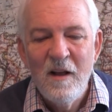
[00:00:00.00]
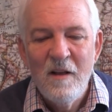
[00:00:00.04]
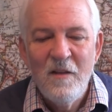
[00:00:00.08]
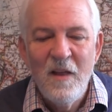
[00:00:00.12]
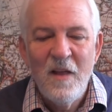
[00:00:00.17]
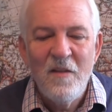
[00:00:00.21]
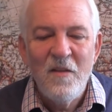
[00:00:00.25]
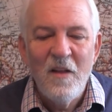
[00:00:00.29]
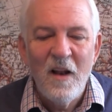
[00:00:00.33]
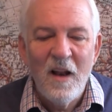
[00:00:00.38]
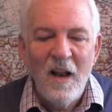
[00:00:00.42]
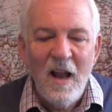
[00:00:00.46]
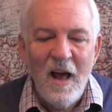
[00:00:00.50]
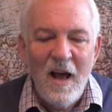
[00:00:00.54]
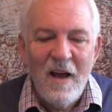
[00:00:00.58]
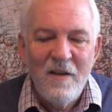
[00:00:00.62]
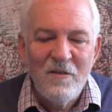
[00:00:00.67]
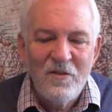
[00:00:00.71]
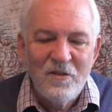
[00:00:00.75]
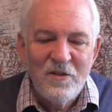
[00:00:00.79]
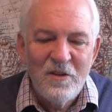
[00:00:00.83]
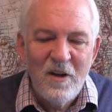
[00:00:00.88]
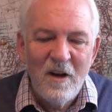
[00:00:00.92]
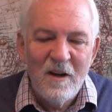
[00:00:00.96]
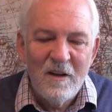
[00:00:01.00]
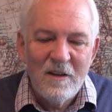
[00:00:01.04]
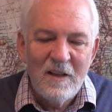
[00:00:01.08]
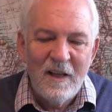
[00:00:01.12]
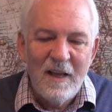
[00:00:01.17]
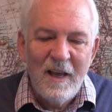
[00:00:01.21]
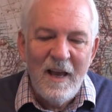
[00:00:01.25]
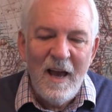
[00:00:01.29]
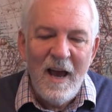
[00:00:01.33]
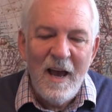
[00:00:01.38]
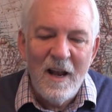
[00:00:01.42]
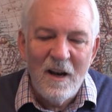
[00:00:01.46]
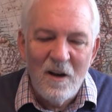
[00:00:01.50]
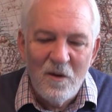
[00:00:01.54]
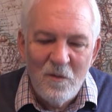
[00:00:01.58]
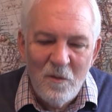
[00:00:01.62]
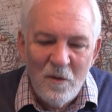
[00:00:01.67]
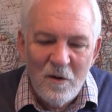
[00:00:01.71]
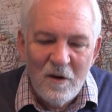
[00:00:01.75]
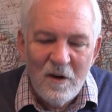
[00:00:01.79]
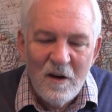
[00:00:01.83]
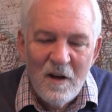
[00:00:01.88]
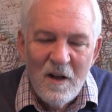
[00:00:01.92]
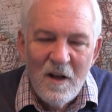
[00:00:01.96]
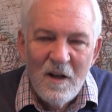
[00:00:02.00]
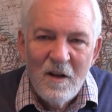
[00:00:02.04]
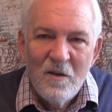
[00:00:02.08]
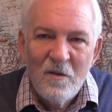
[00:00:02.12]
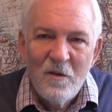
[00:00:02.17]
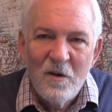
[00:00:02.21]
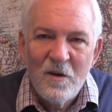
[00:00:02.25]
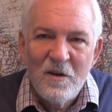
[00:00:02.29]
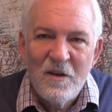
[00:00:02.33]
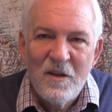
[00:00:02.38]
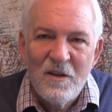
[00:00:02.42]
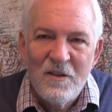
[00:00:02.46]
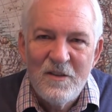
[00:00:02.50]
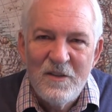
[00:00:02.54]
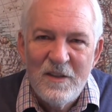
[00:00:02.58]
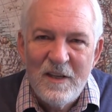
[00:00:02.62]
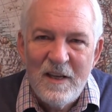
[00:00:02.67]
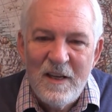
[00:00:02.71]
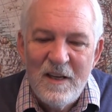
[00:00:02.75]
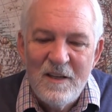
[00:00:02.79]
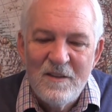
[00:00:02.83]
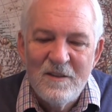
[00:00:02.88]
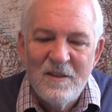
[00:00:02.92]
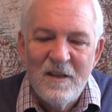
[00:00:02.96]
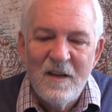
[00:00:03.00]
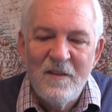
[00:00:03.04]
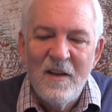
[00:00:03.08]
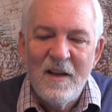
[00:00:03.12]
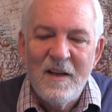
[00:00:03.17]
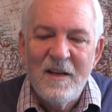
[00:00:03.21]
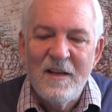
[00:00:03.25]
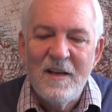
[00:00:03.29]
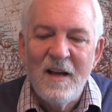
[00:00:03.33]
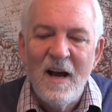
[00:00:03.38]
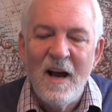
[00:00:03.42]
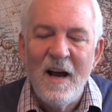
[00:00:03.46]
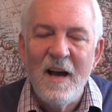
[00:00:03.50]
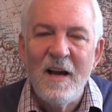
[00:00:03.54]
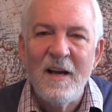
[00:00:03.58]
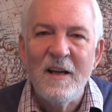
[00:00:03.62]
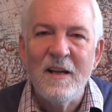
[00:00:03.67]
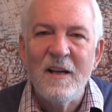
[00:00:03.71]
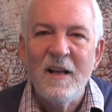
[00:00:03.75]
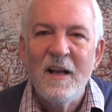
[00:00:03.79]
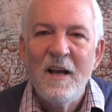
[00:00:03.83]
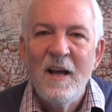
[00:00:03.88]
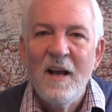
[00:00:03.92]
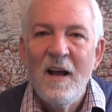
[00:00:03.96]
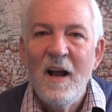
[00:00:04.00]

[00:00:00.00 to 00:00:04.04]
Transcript: Then the livestock, the cattle were diseased and they died.